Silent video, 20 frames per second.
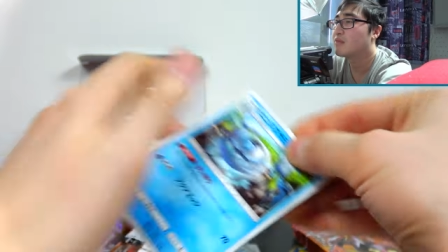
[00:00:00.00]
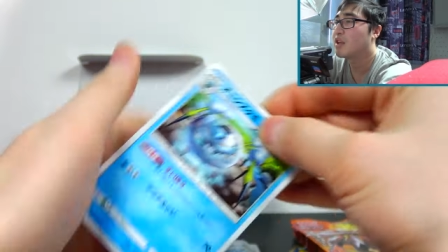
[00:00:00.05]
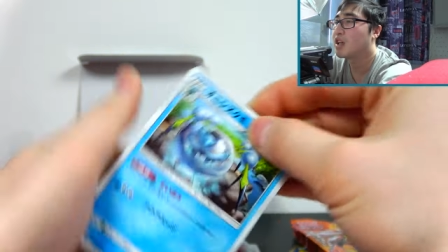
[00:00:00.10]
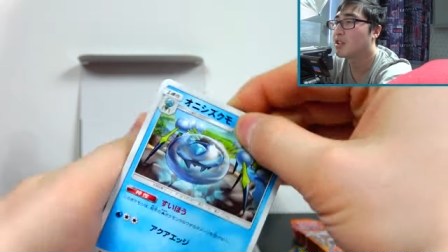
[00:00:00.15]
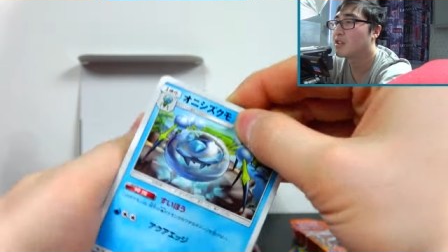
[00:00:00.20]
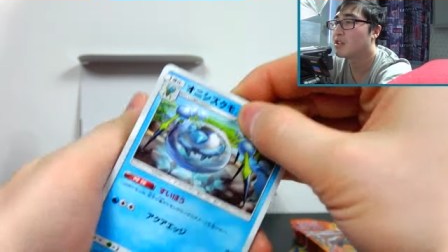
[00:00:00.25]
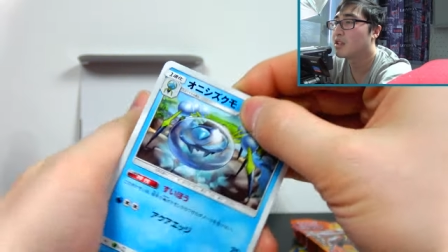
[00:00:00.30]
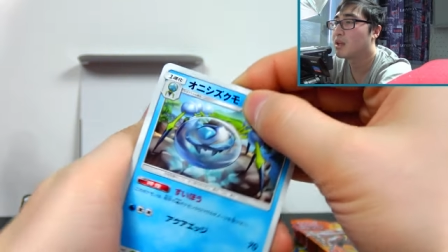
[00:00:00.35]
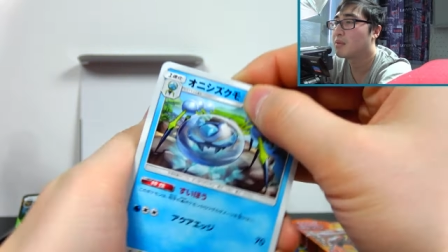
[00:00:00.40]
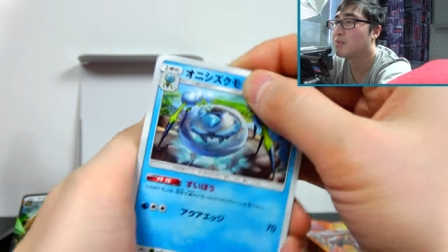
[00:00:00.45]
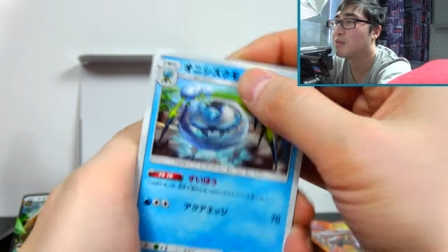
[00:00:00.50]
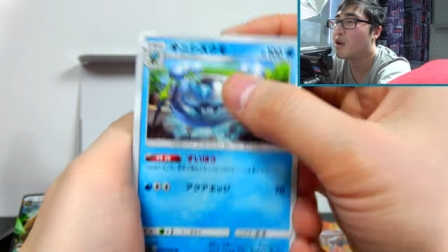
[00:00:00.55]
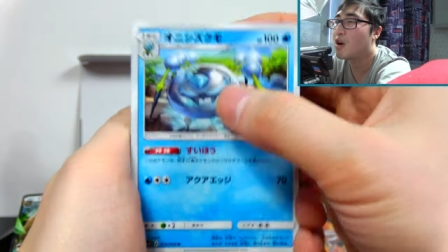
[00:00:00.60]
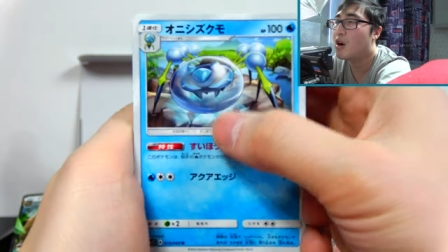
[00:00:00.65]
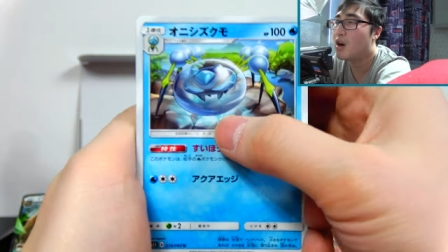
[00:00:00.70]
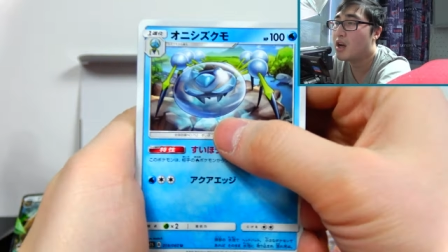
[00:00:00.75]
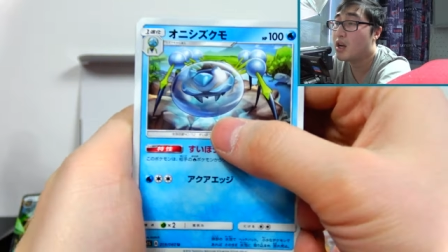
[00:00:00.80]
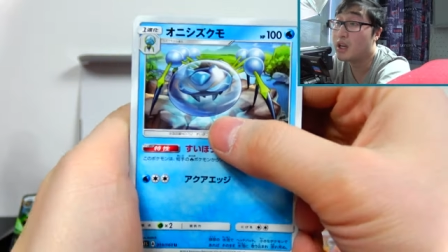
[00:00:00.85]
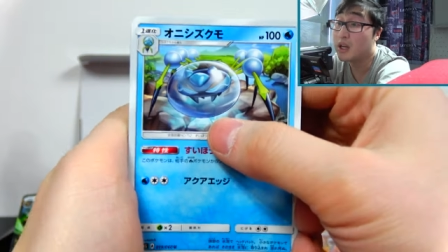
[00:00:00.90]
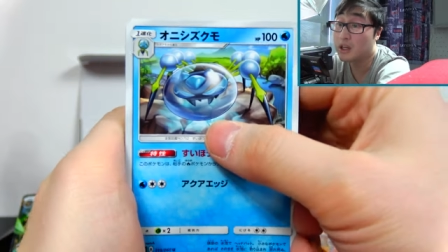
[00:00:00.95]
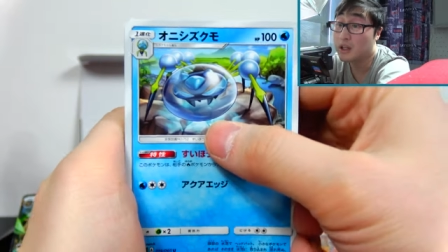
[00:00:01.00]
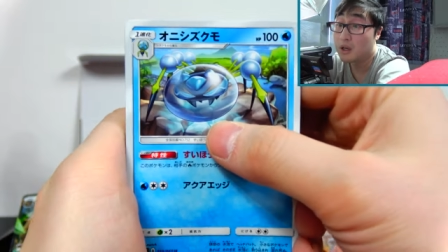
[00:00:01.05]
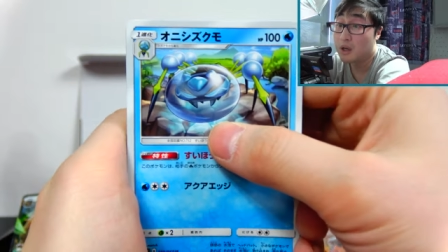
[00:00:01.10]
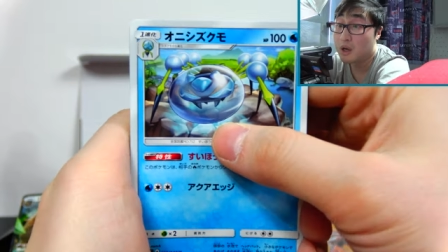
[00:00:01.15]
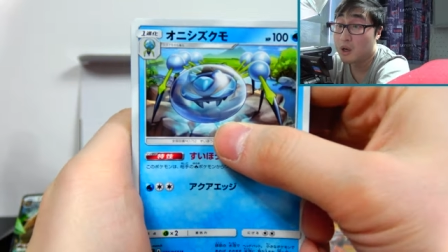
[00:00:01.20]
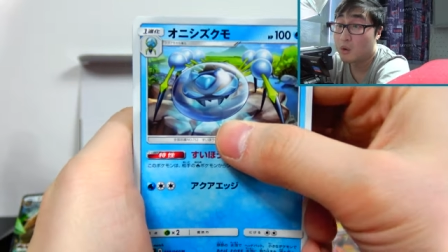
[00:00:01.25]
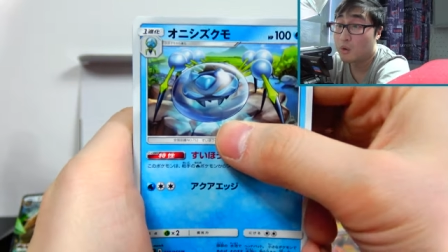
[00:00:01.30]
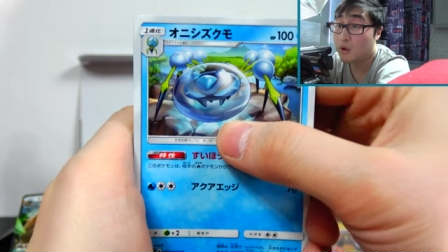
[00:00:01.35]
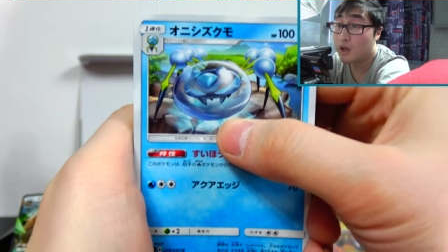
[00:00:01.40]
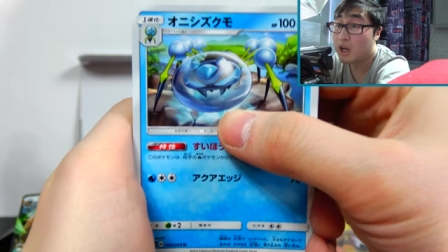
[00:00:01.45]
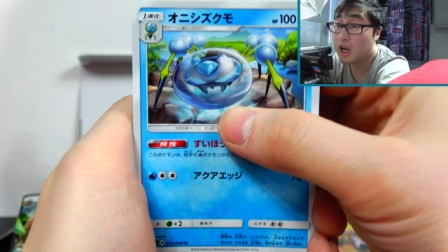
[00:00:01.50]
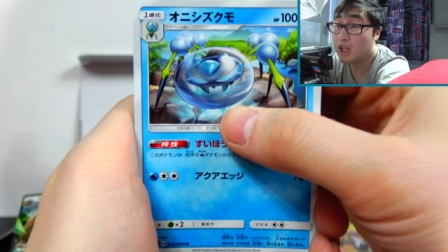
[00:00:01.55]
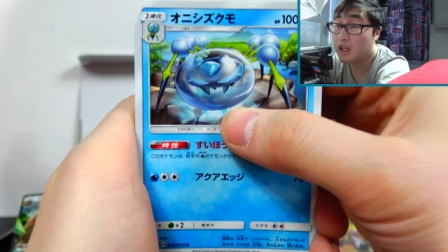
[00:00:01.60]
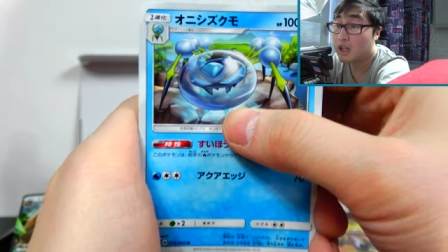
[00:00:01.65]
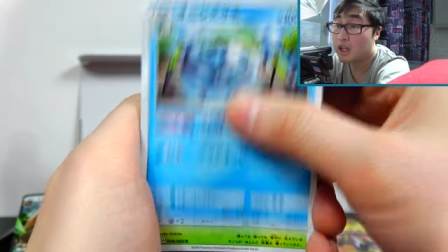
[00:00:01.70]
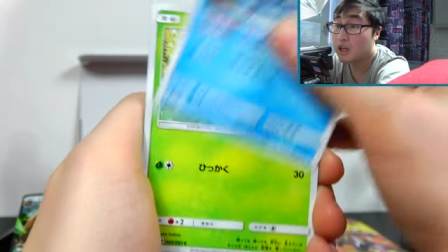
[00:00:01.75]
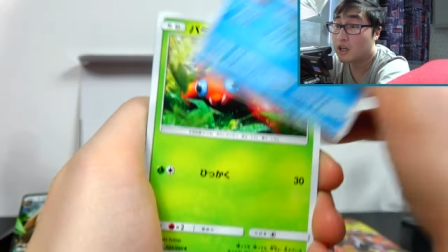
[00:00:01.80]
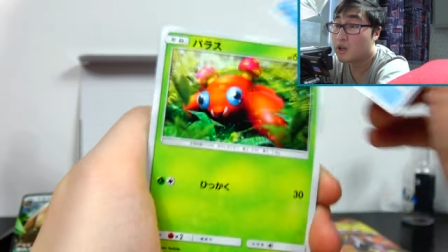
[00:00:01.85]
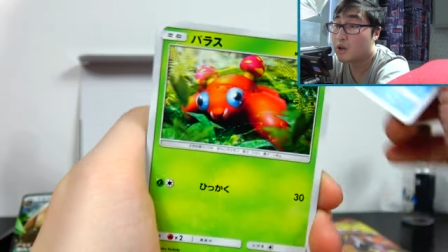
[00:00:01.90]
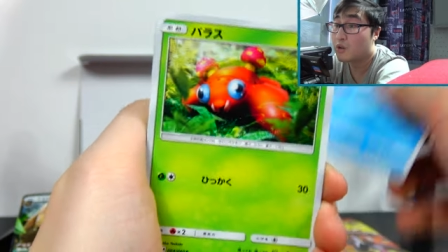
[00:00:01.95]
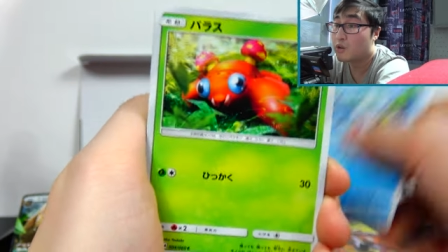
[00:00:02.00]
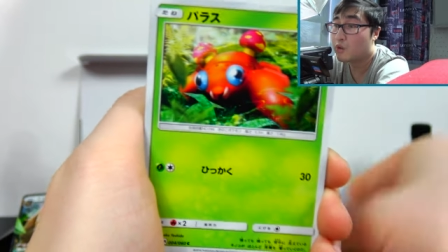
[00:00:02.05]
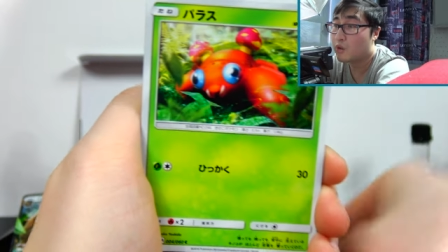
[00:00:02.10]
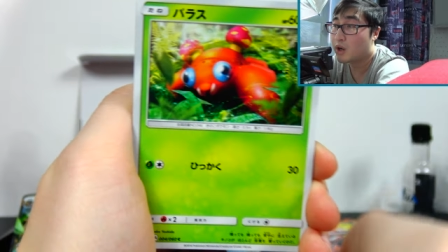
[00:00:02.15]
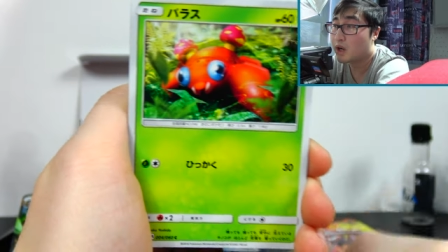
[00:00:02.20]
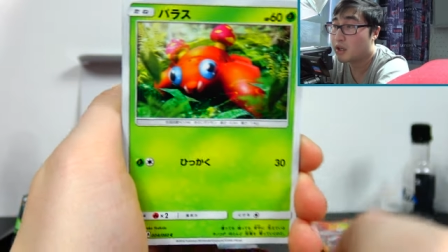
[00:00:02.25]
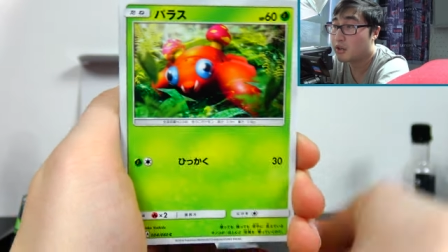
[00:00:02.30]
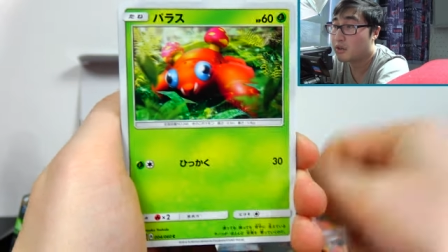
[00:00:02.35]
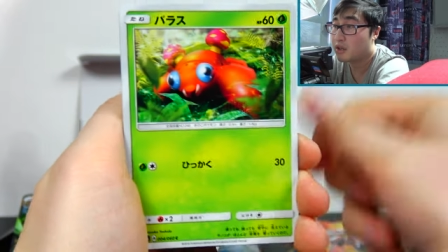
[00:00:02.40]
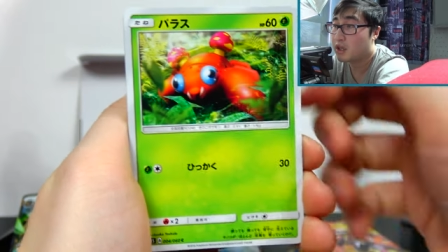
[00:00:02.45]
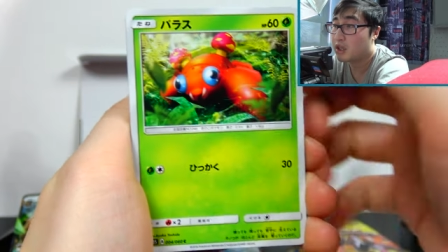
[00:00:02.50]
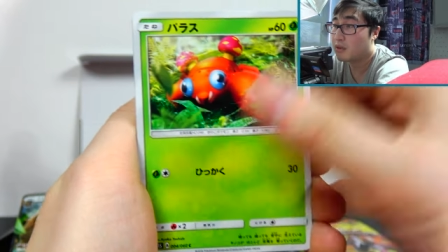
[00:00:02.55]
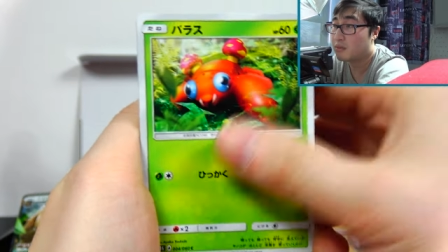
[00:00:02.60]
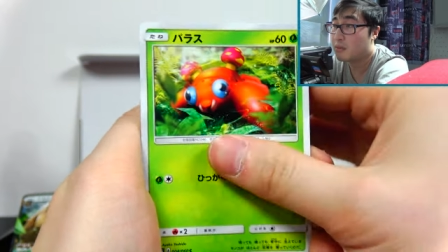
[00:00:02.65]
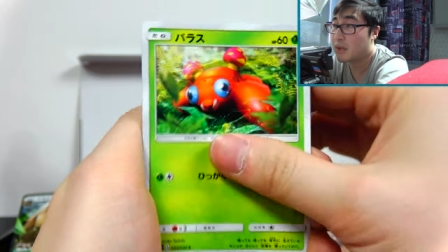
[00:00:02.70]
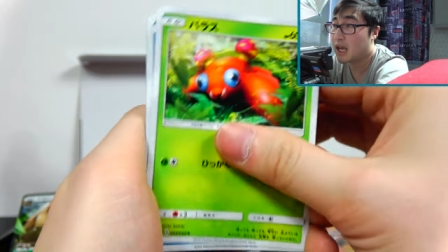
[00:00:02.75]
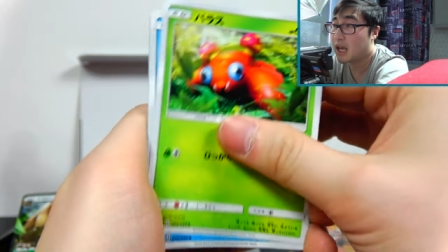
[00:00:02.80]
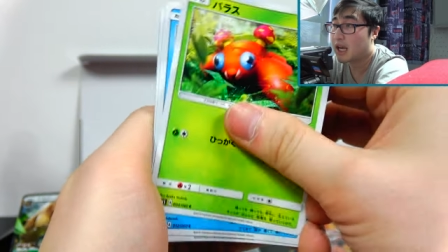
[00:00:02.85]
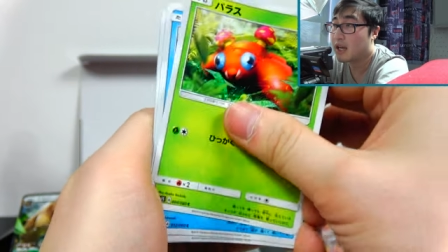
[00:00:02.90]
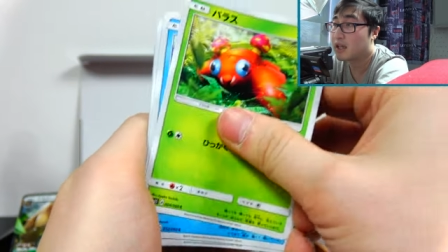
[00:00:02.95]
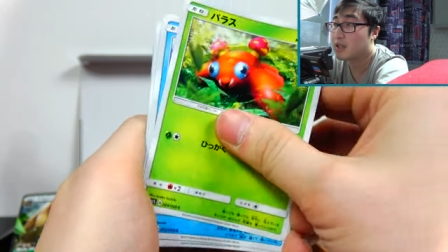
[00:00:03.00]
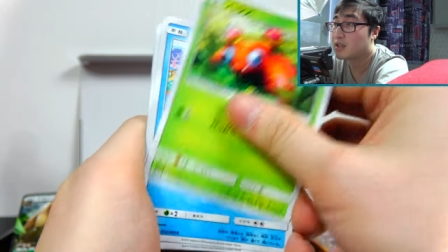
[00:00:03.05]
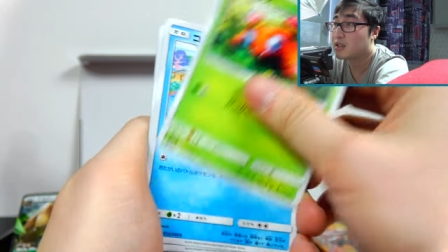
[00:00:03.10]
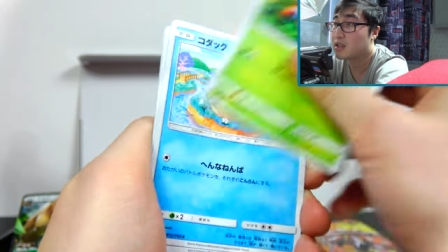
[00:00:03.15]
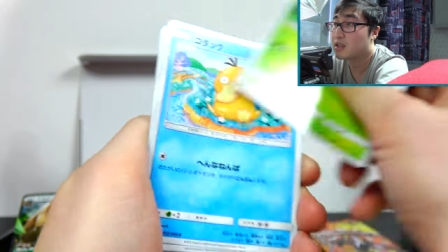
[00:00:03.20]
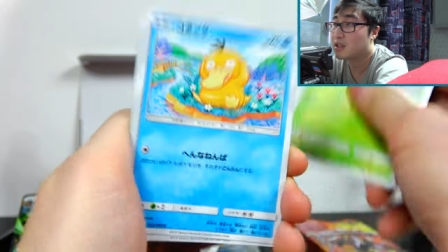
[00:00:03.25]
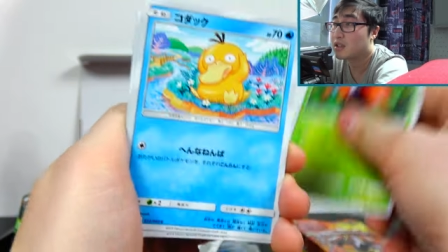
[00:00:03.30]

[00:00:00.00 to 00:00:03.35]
Let's keep going. We got the aquarium ant,